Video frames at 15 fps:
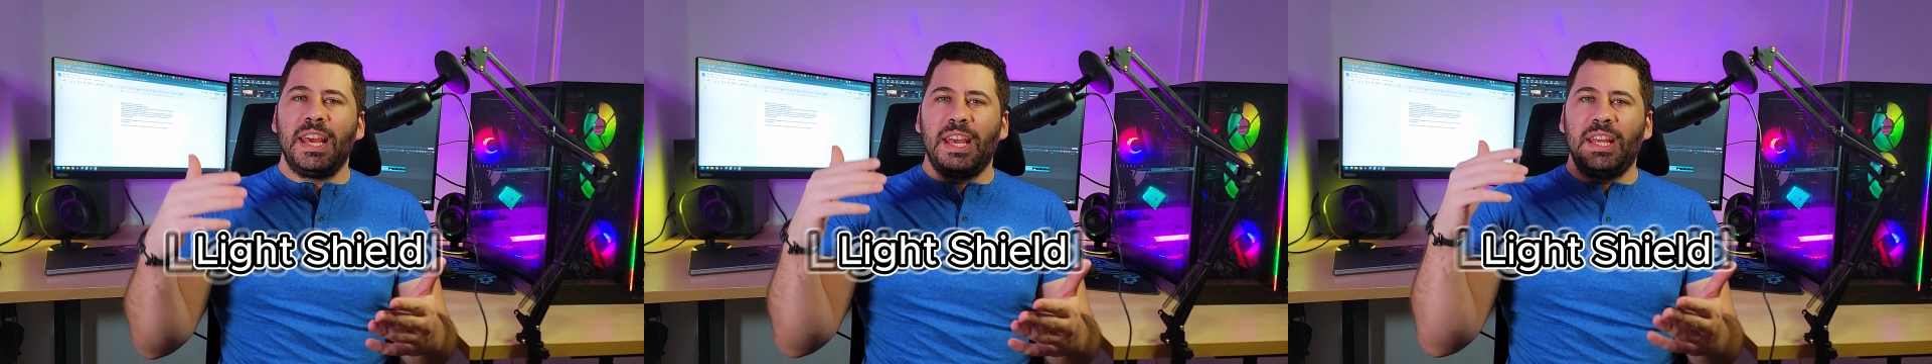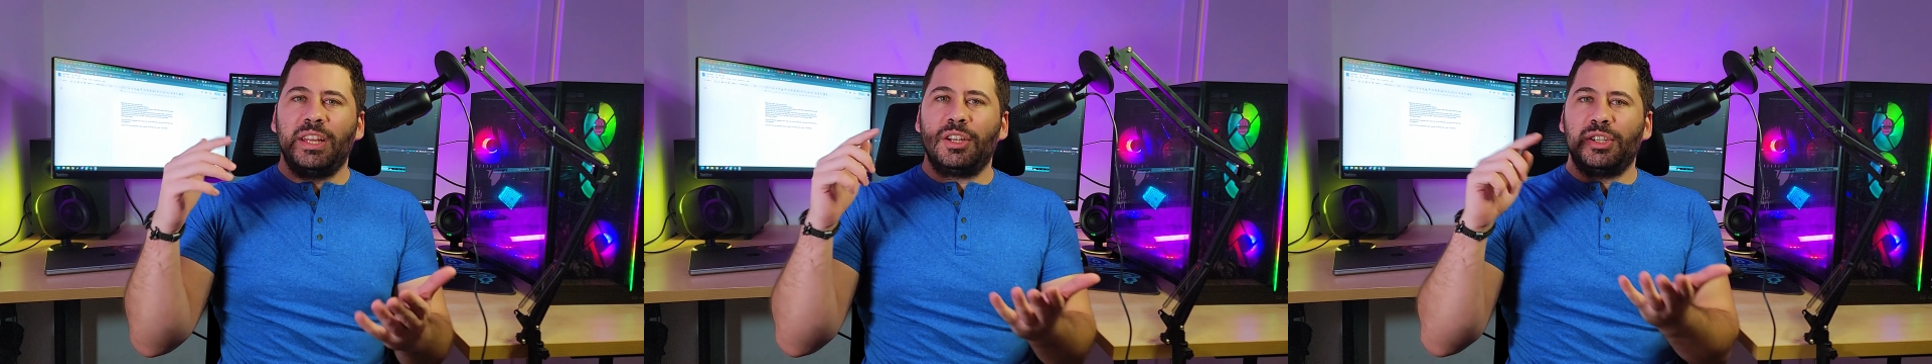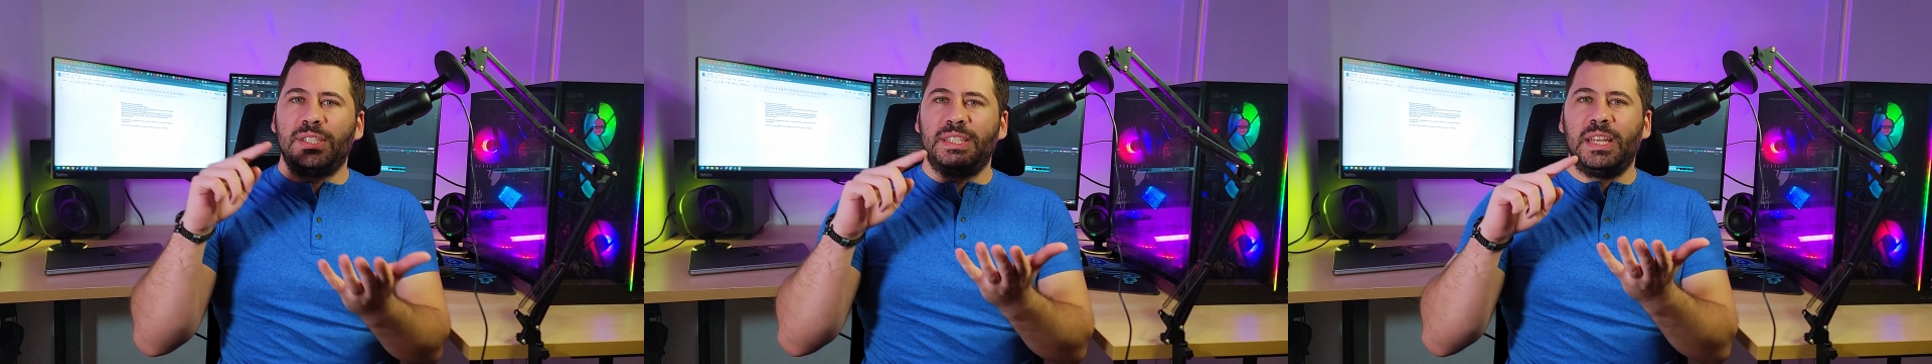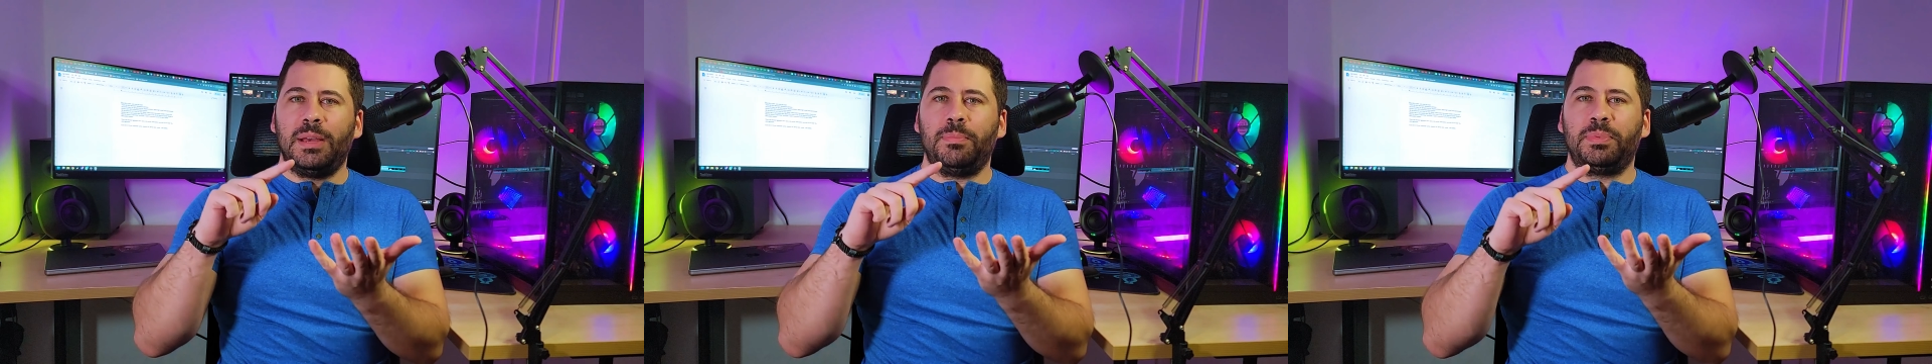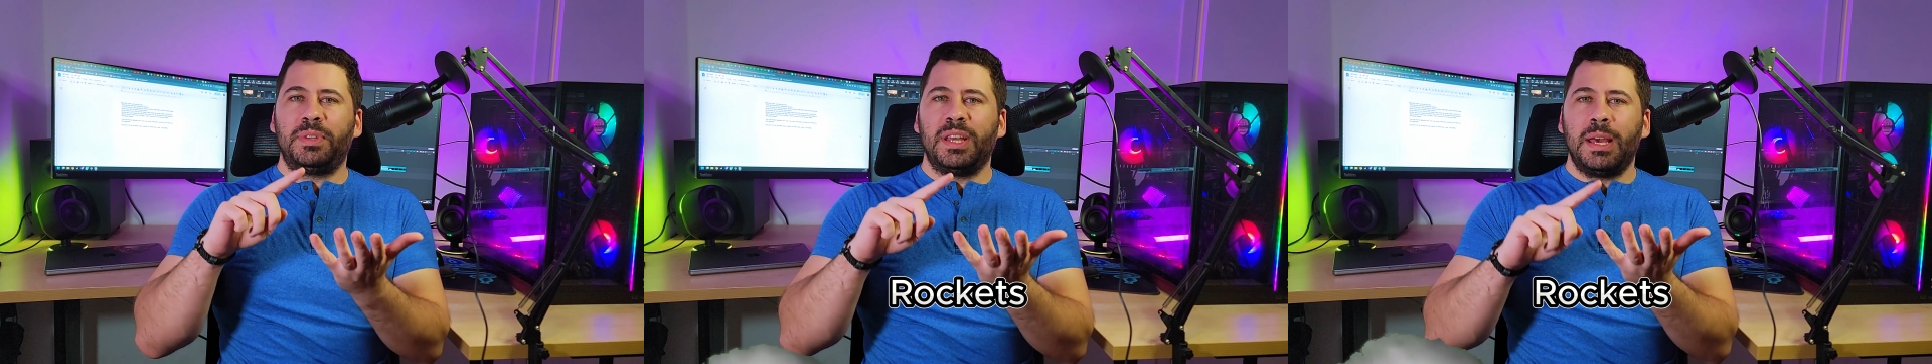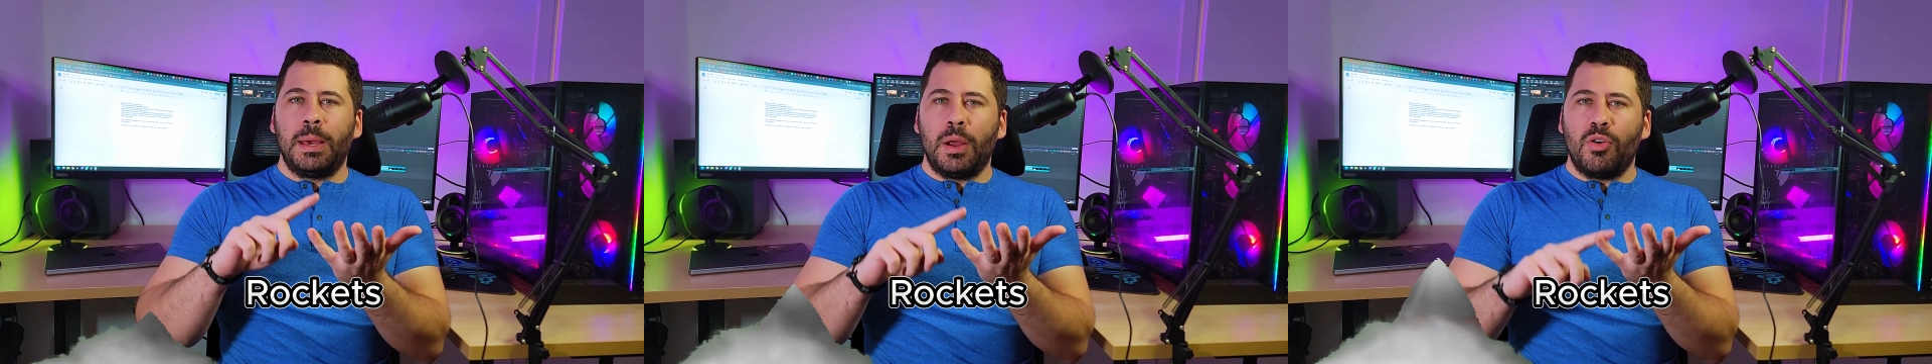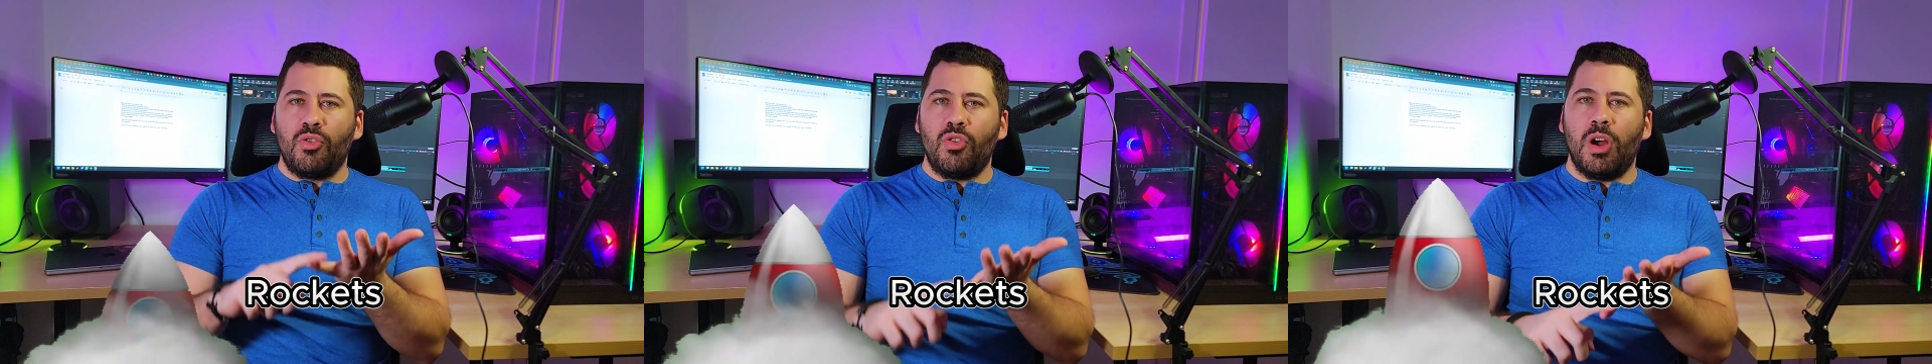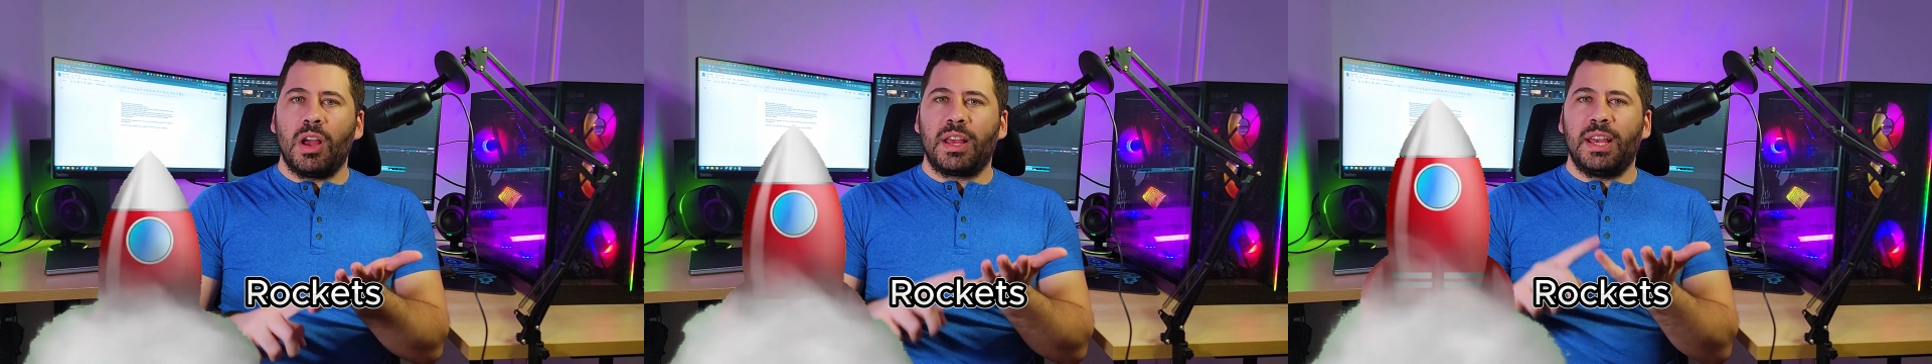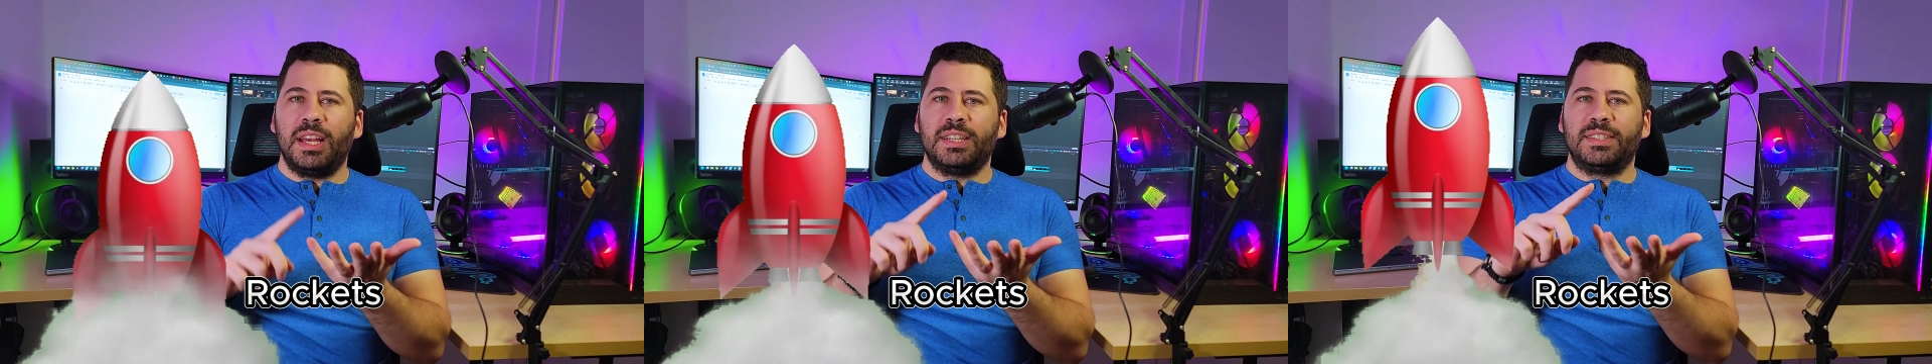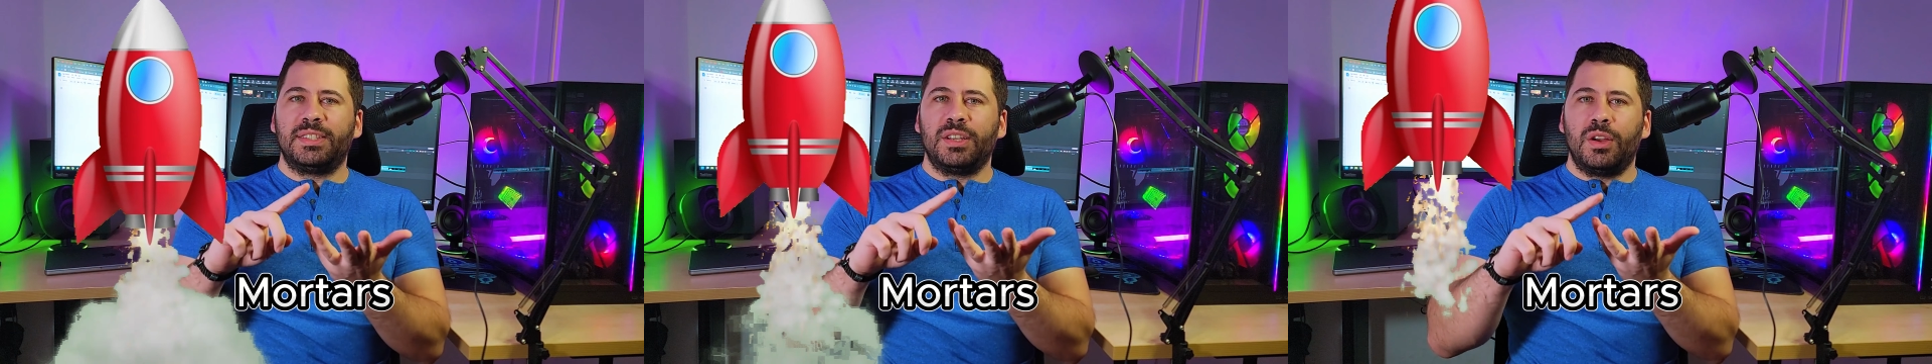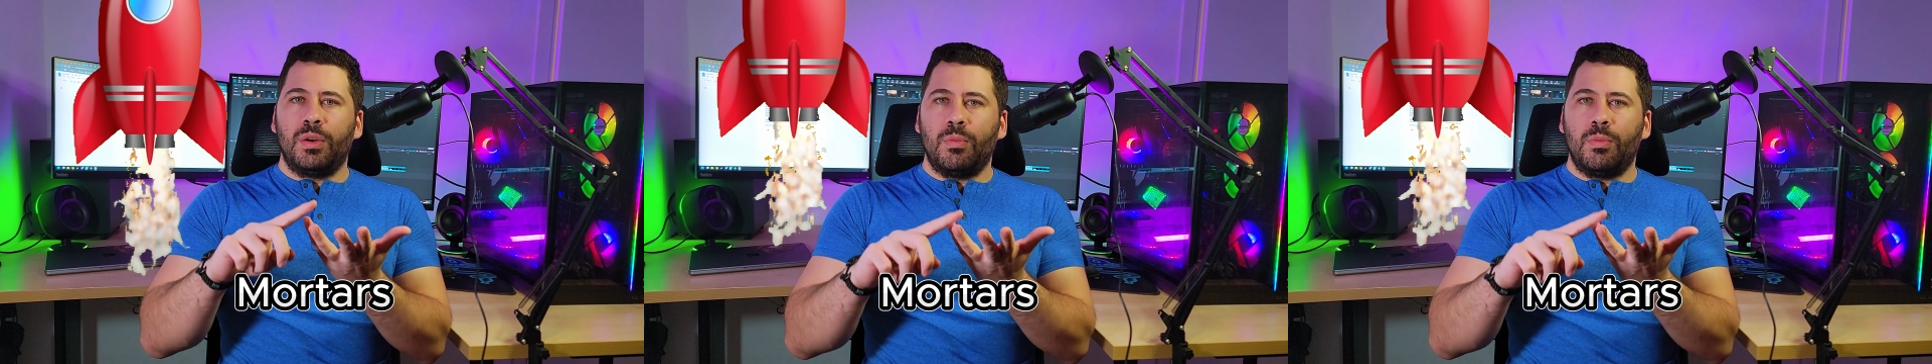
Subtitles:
intercept rockets,